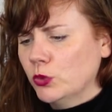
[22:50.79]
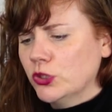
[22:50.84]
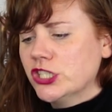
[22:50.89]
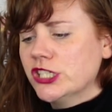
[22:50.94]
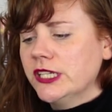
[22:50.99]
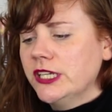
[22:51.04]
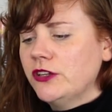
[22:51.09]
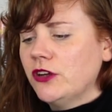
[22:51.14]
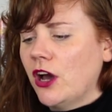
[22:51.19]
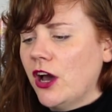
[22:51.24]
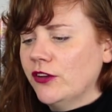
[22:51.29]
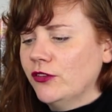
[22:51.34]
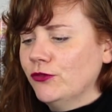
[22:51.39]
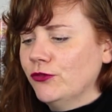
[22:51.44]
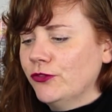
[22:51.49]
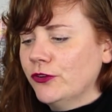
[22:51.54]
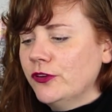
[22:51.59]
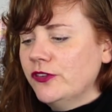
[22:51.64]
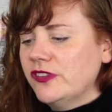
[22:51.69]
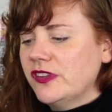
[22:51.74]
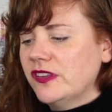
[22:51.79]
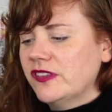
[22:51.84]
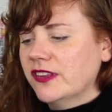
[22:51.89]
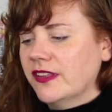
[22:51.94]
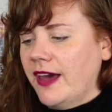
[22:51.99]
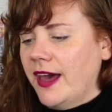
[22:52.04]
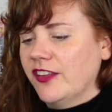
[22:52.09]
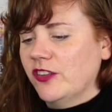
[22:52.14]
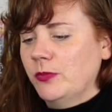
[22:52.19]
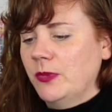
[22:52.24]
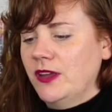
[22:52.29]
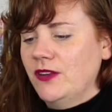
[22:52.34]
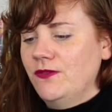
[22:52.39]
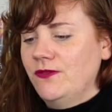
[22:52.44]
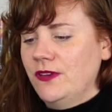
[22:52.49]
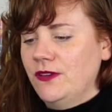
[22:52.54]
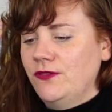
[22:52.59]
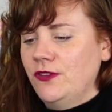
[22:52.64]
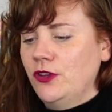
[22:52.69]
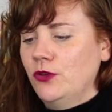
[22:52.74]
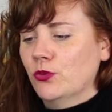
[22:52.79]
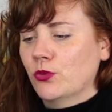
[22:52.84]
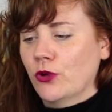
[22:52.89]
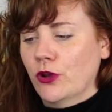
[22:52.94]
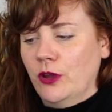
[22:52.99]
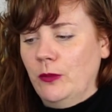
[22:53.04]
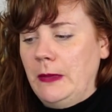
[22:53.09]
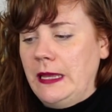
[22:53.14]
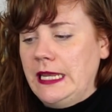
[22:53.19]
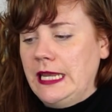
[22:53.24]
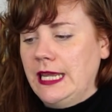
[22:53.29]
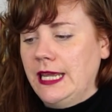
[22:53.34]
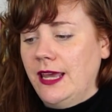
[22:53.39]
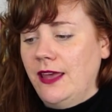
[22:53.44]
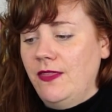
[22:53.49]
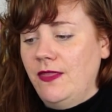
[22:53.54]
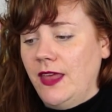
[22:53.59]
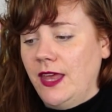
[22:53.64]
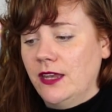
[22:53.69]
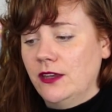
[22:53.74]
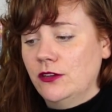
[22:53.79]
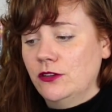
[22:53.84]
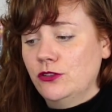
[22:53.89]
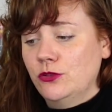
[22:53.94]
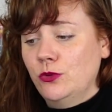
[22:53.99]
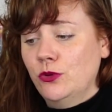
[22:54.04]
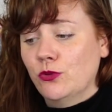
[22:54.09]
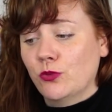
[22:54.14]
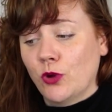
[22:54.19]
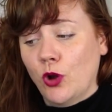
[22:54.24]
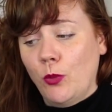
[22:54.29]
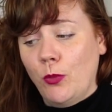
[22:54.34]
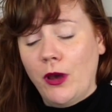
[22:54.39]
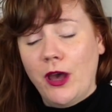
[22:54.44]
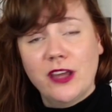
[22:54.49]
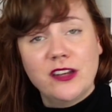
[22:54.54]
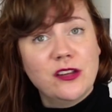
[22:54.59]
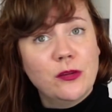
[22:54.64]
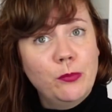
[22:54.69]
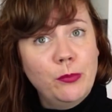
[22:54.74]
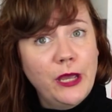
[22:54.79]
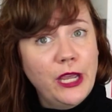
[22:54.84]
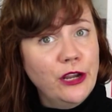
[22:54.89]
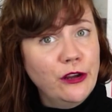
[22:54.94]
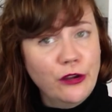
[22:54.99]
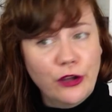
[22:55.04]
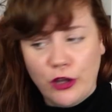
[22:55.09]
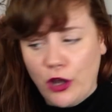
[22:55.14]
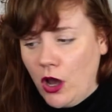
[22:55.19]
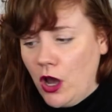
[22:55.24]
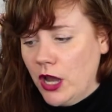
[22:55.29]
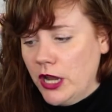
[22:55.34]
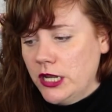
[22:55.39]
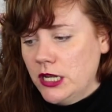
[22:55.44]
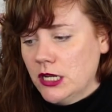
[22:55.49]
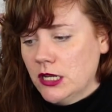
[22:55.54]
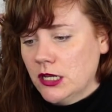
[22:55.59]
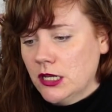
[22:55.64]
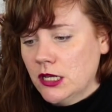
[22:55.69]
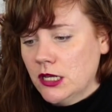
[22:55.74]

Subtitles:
which lead Auden first to his classmate Vivi Rookmini, and then to a robot, Paragon.